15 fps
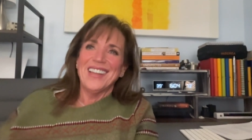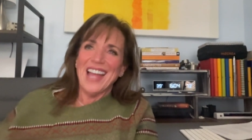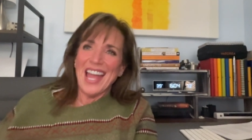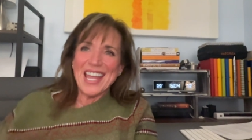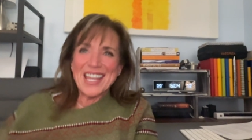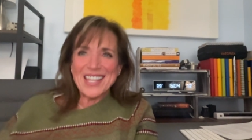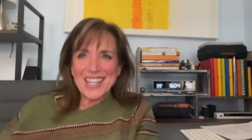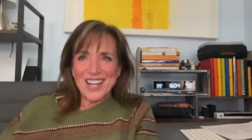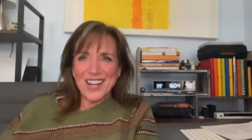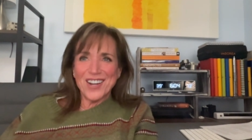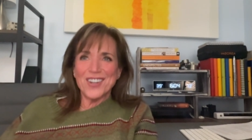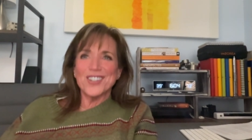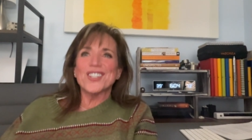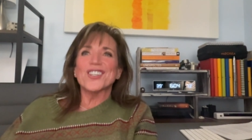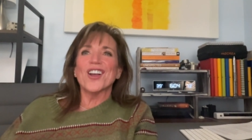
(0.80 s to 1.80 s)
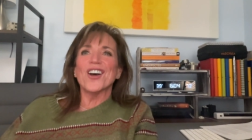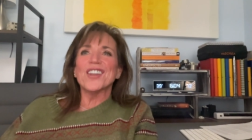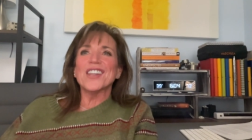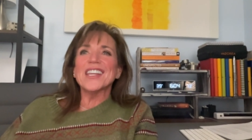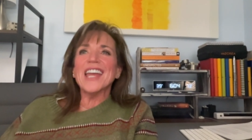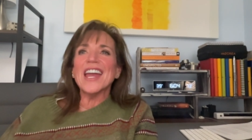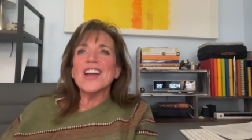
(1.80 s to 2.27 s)
Hey there,
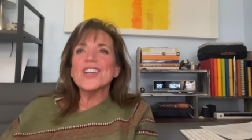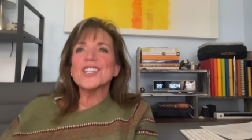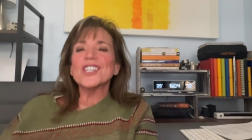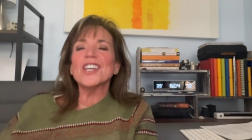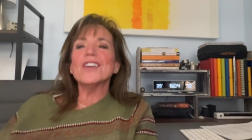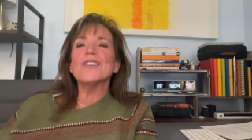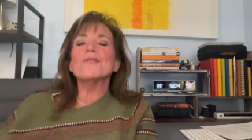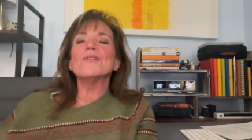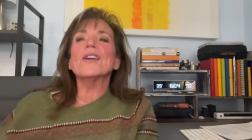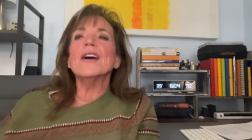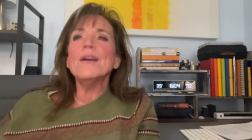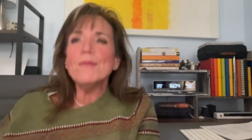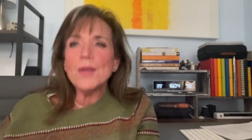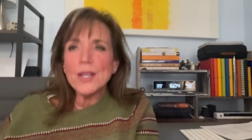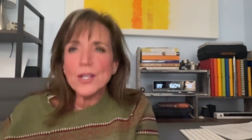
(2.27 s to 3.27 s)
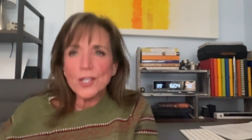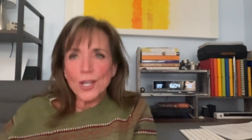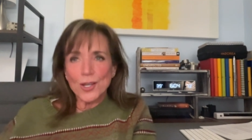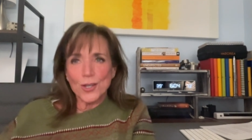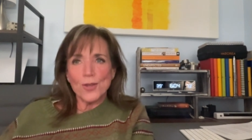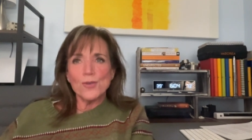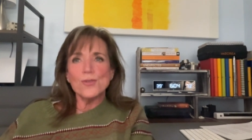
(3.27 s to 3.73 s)
Shawna Karrasch here, coming to
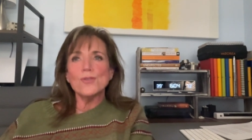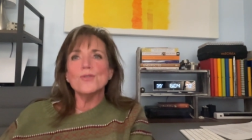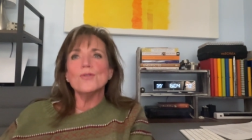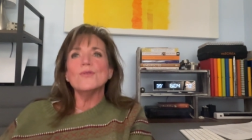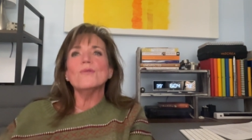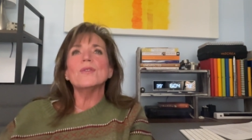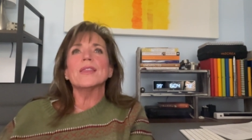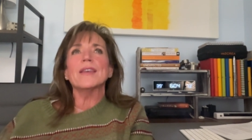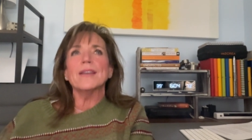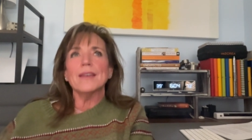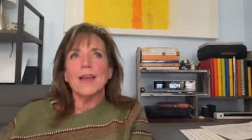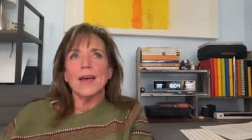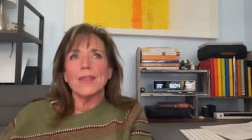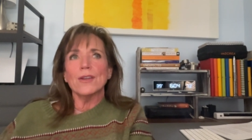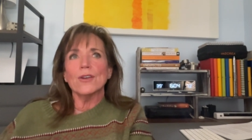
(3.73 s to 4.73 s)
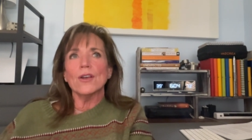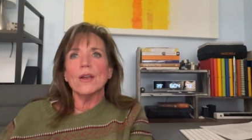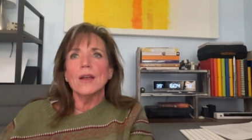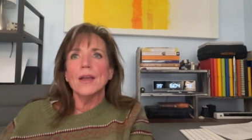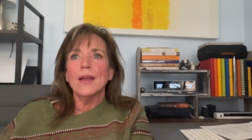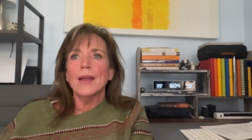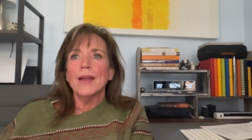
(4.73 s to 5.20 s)
you with another
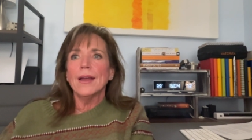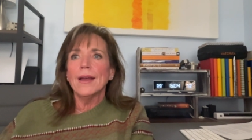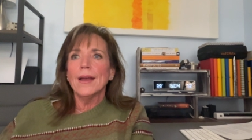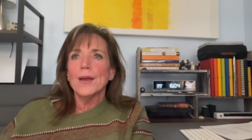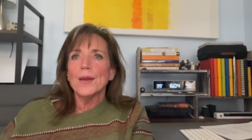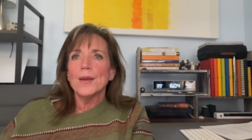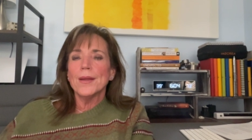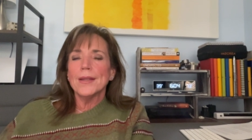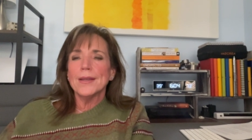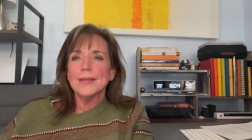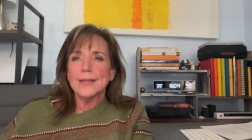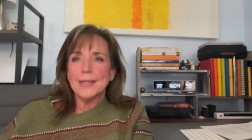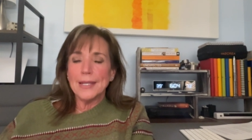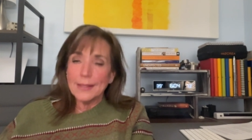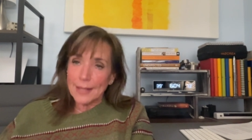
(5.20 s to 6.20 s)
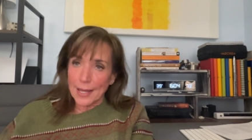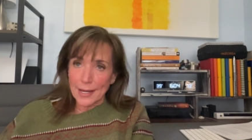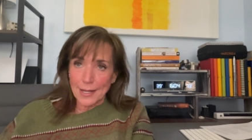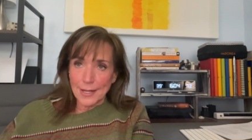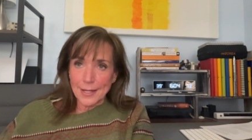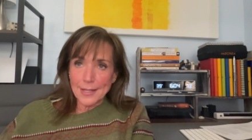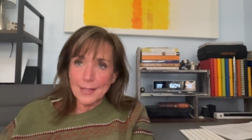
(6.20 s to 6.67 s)

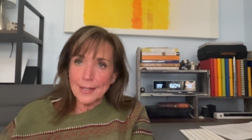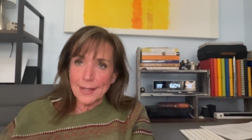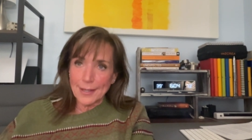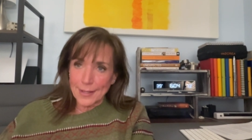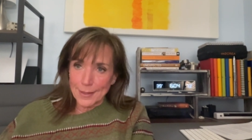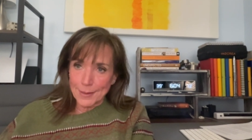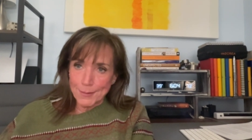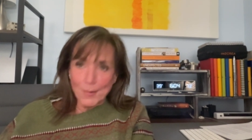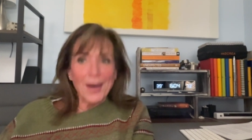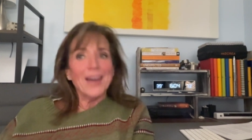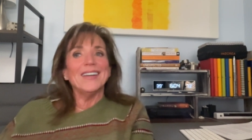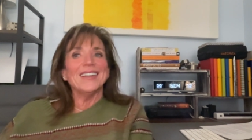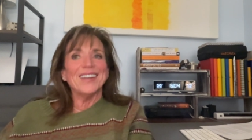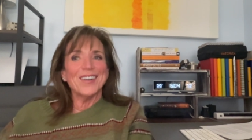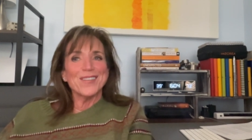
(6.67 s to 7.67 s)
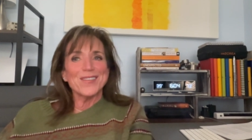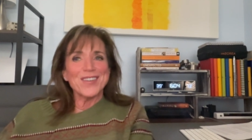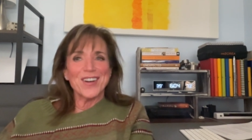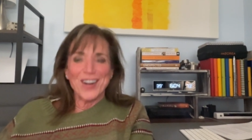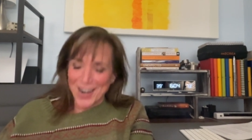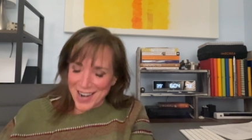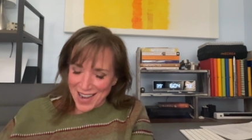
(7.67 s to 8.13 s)
delayed, but here we
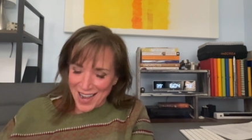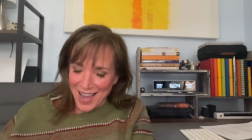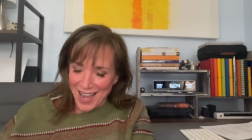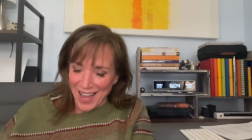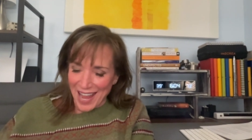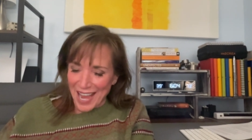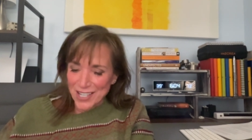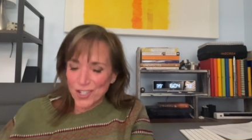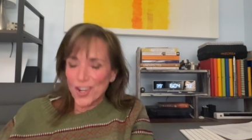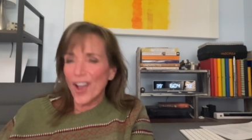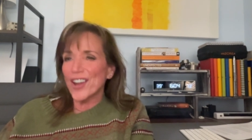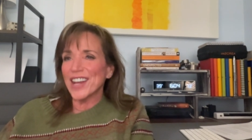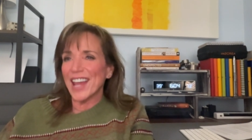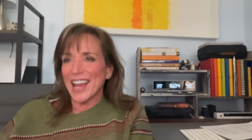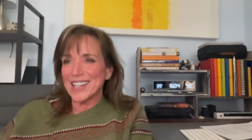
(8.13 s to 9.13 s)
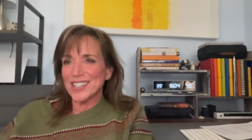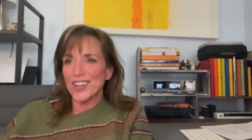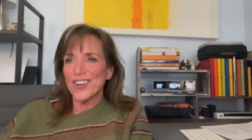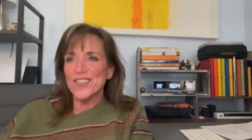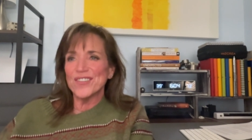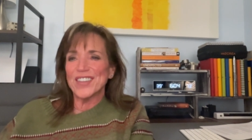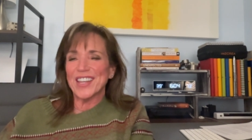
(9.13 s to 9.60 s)
are. Uh, Ask Shawna Answer.
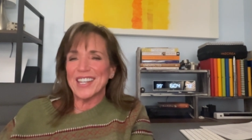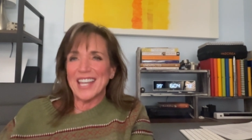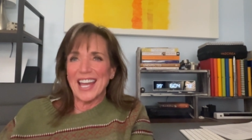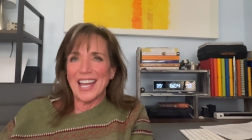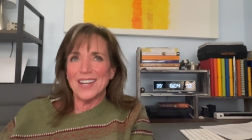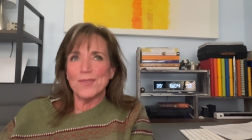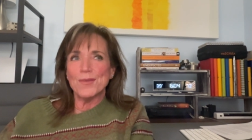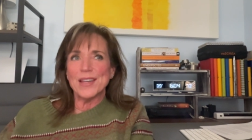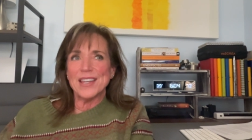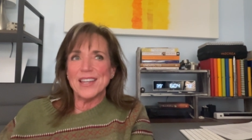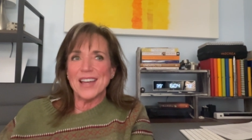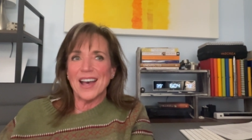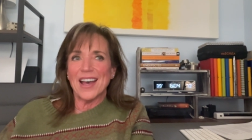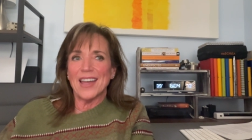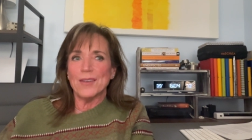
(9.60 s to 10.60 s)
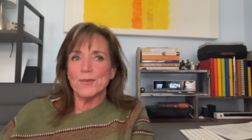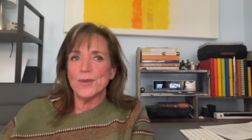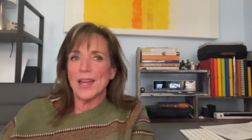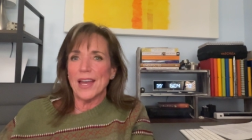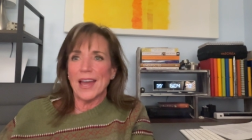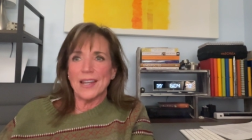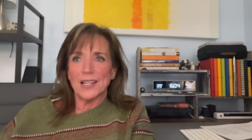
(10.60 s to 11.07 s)
Again, we I we
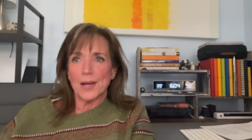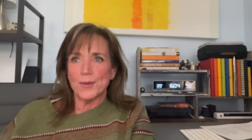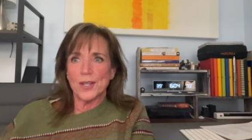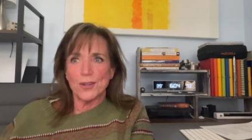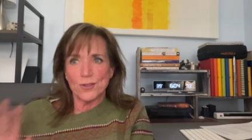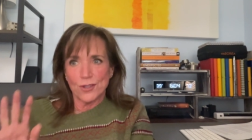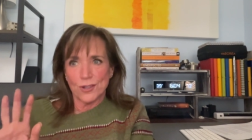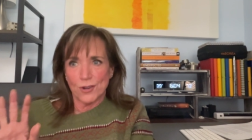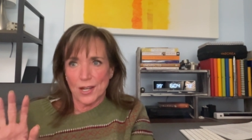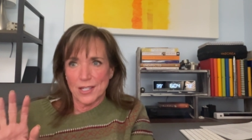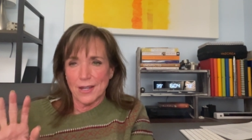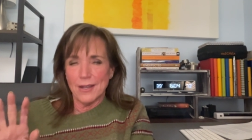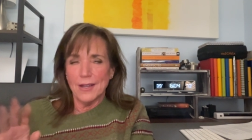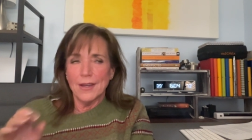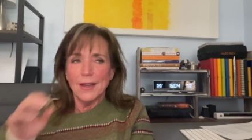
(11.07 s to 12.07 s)
had a couple years crazy,